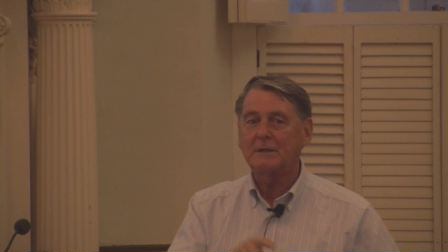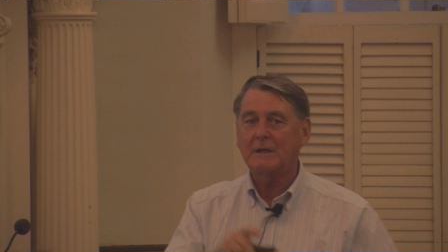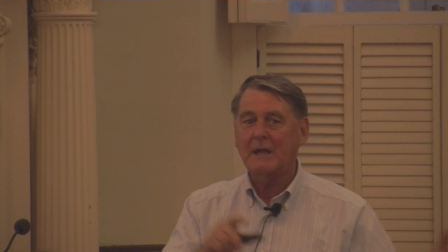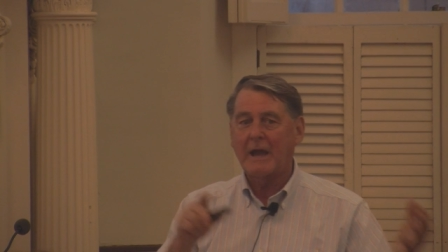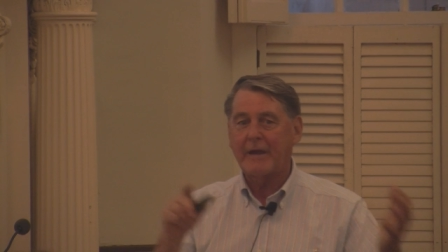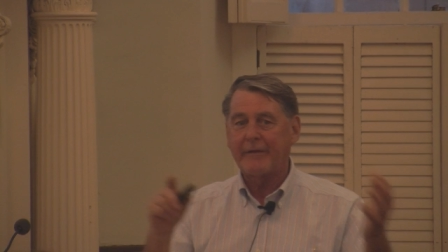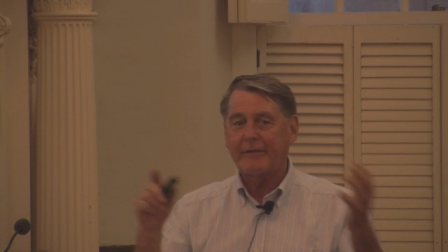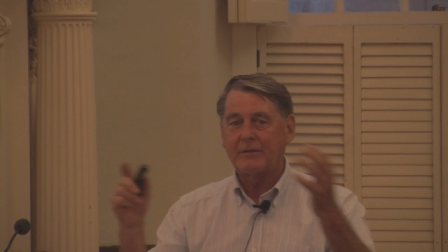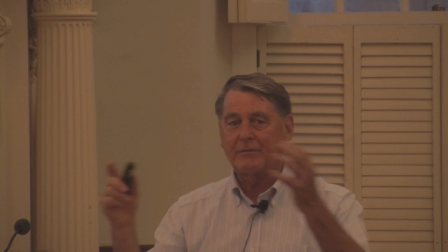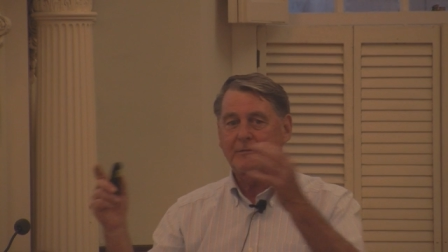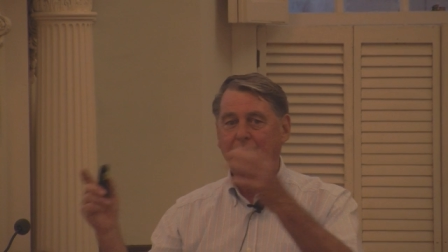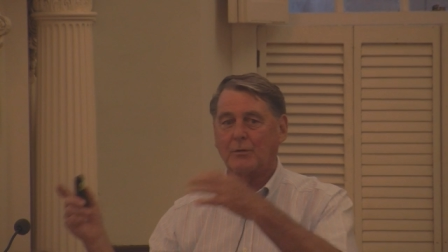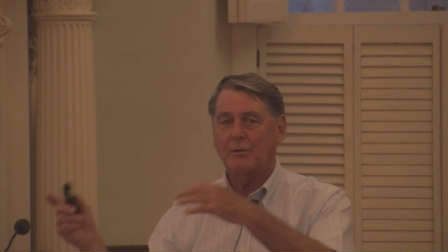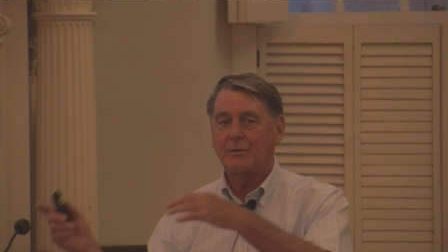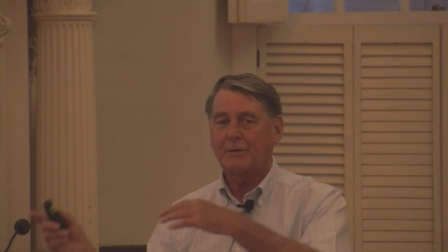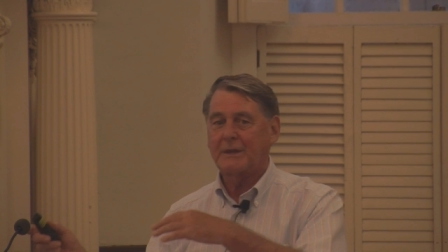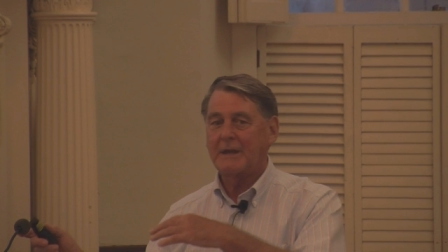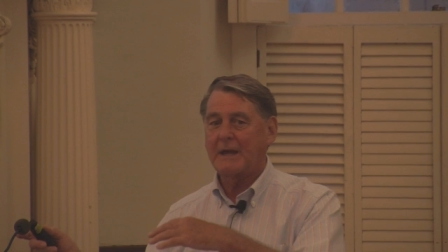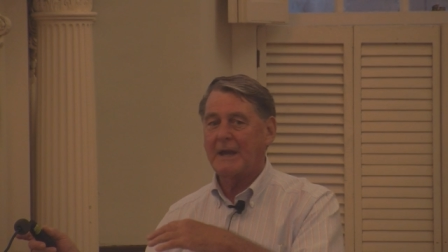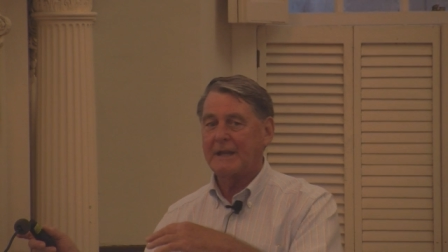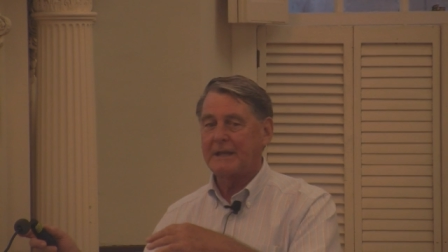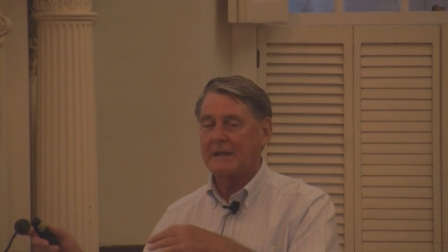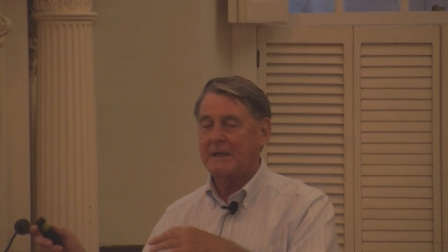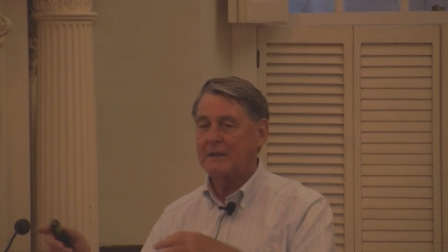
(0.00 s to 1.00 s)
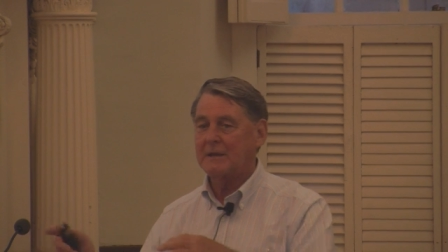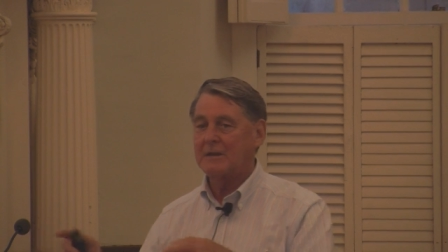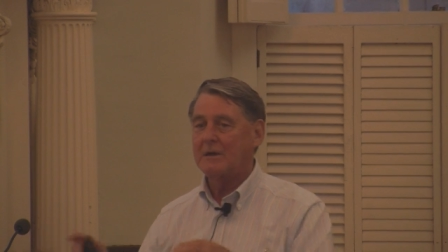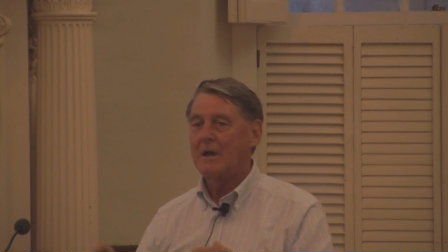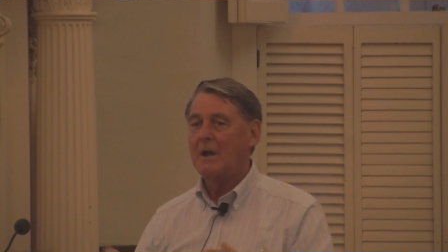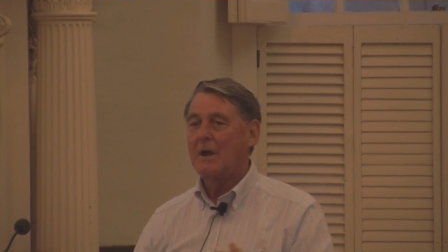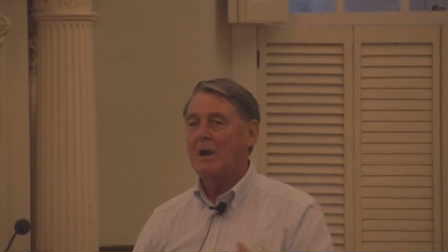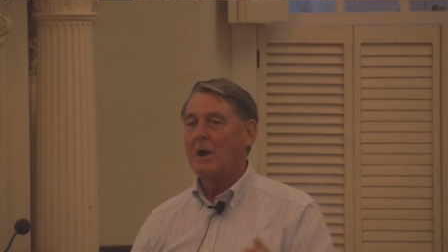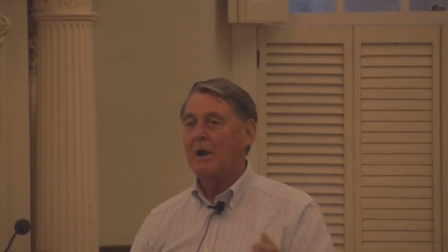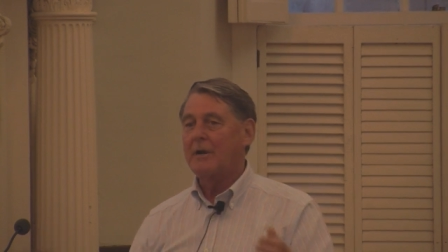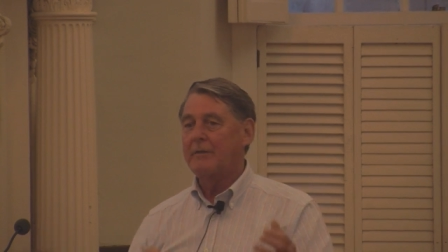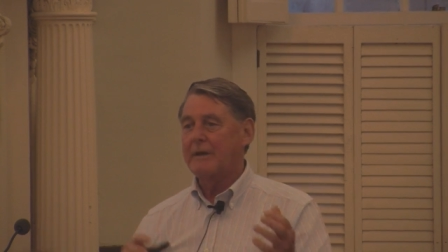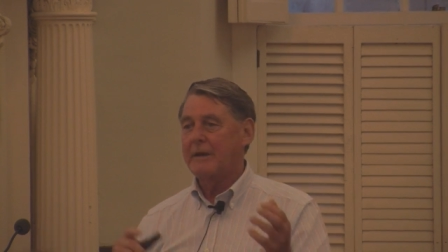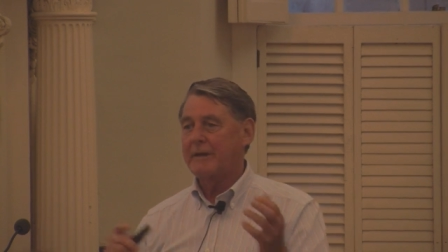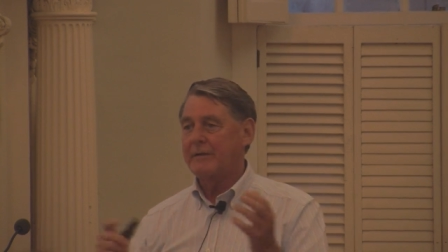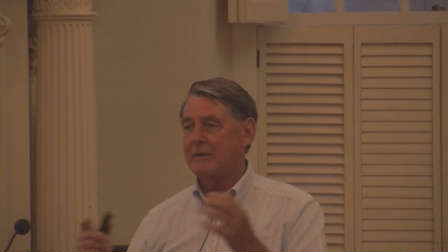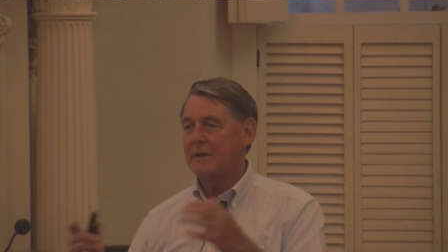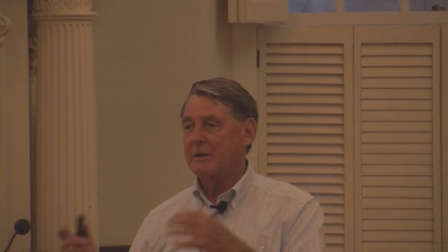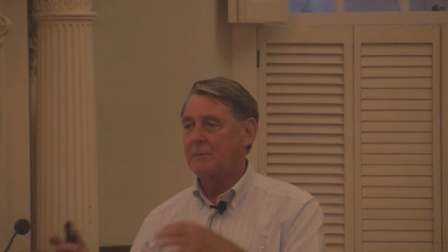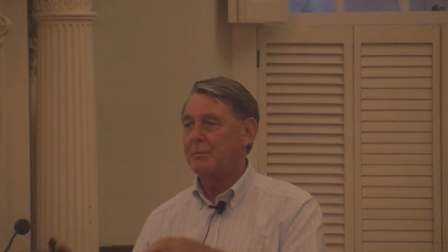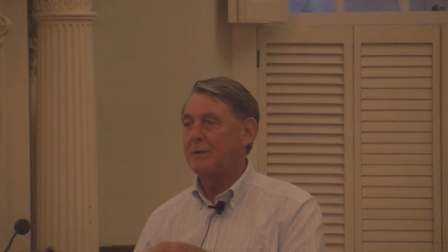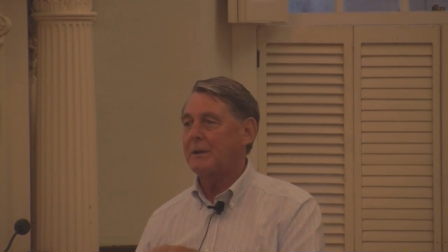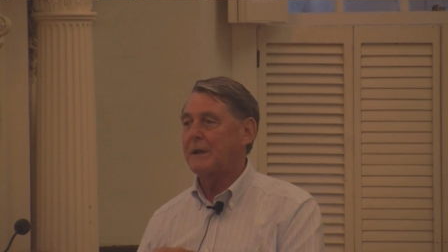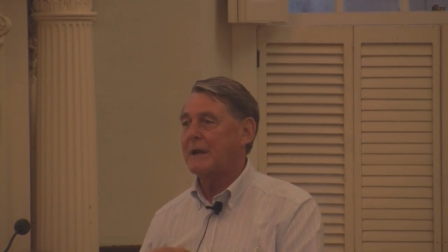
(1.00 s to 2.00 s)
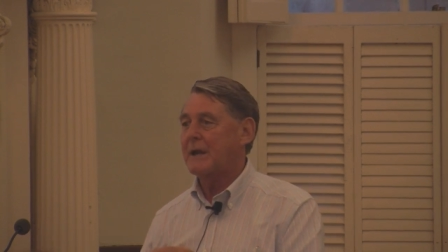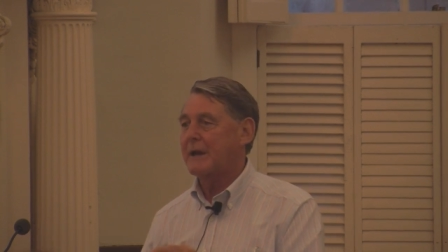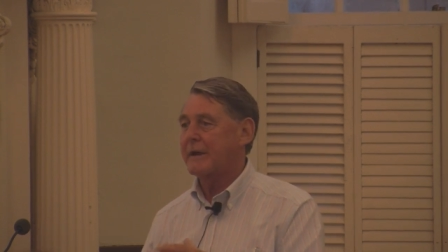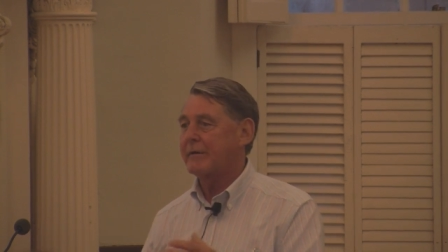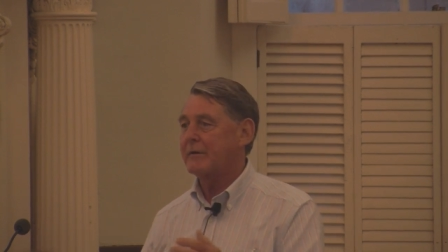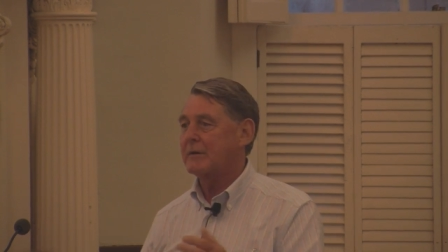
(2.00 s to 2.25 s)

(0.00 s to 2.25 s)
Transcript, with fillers: carried forth the idea of having a play